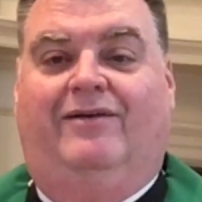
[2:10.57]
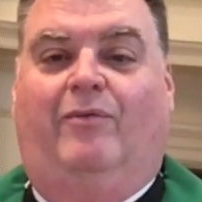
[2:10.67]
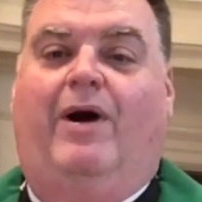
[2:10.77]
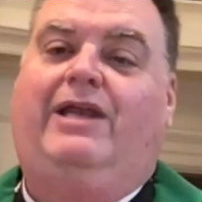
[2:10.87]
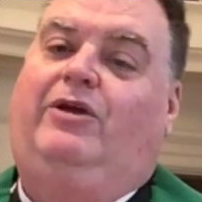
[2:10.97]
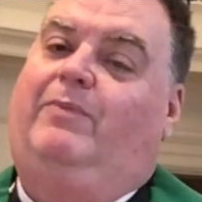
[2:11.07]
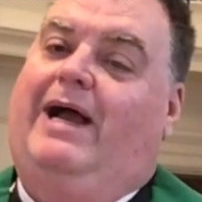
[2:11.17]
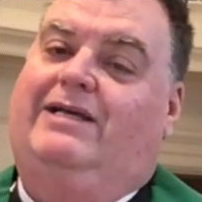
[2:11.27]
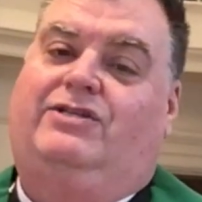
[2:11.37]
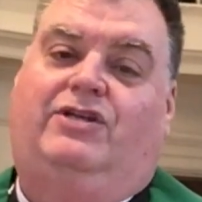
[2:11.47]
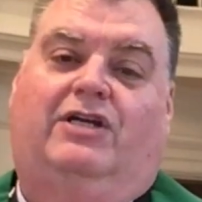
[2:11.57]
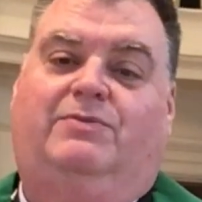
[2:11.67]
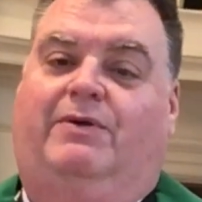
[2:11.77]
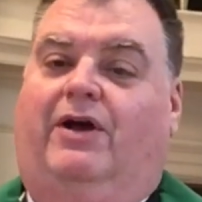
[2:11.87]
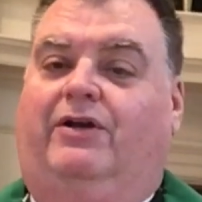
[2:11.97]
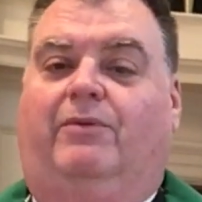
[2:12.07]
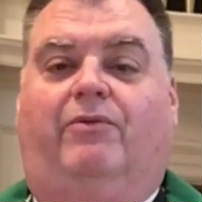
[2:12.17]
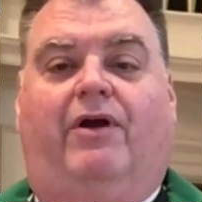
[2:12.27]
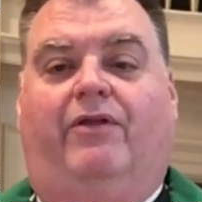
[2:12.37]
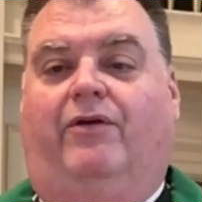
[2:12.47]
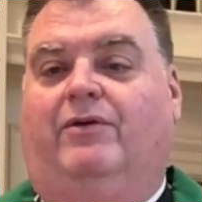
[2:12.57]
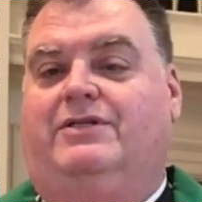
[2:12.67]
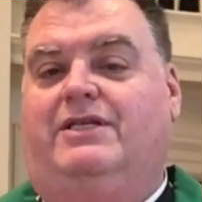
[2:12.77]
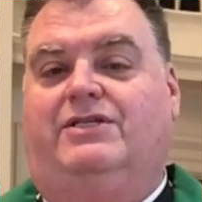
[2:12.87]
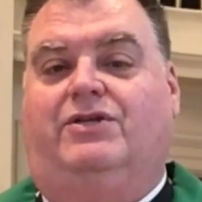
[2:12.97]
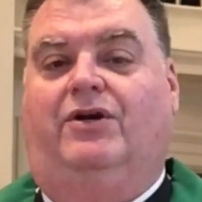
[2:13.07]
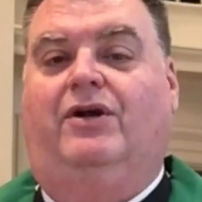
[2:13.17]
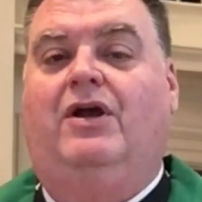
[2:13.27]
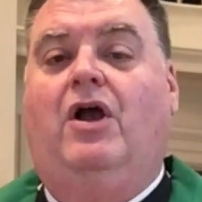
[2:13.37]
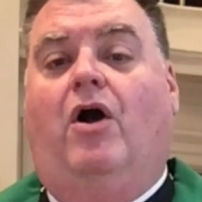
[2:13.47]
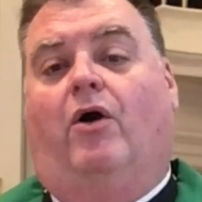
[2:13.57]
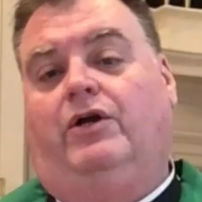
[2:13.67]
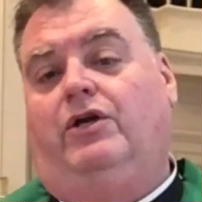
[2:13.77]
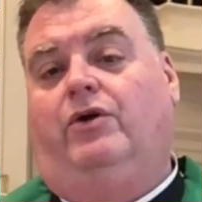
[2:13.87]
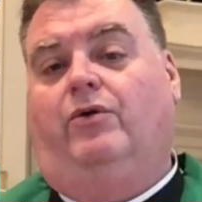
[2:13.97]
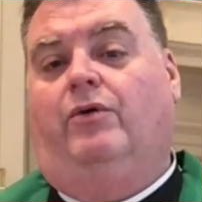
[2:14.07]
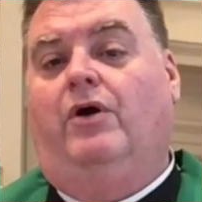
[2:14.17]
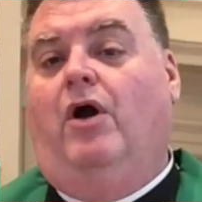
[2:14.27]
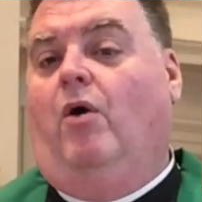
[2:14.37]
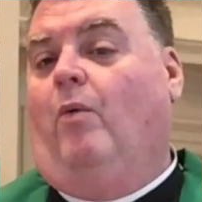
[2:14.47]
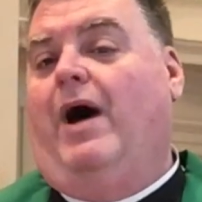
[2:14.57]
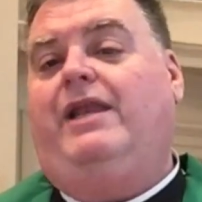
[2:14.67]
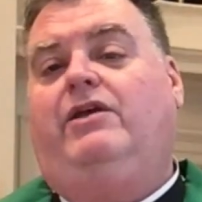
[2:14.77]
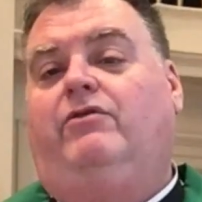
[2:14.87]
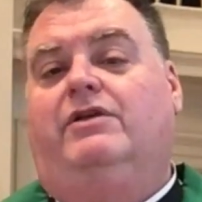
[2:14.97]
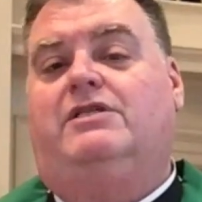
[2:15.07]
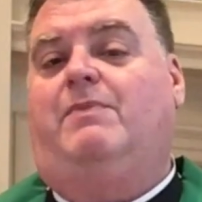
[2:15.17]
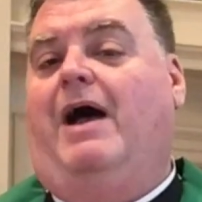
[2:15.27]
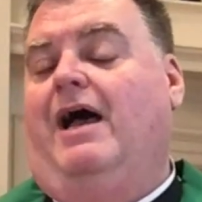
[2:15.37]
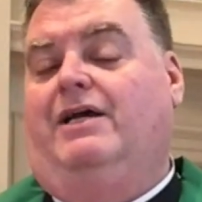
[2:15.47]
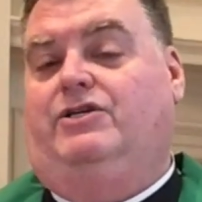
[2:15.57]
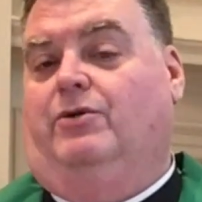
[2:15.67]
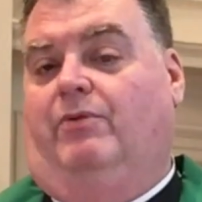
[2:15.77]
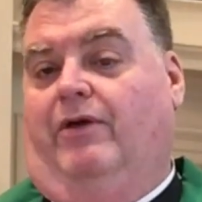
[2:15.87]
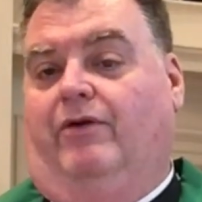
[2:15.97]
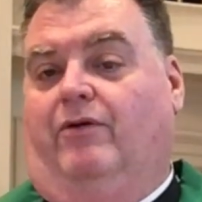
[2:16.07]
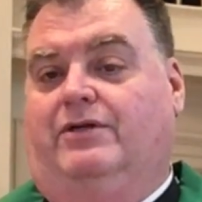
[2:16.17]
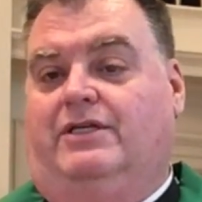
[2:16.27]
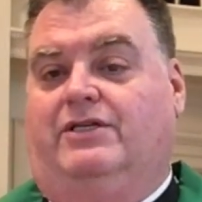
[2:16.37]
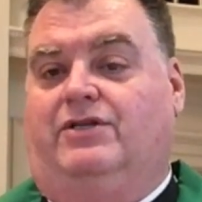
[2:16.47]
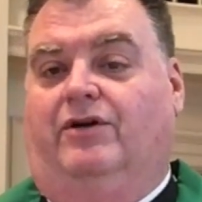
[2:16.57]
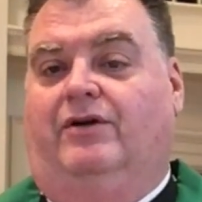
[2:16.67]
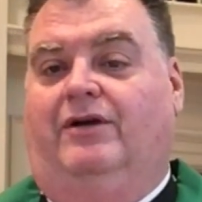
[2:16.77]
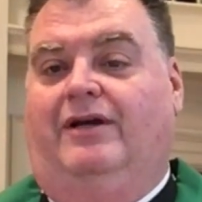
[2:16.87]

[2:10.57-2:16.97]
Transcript: Why do you pass judgment on your brother or sister? Or you, why do you despise your brother or sister?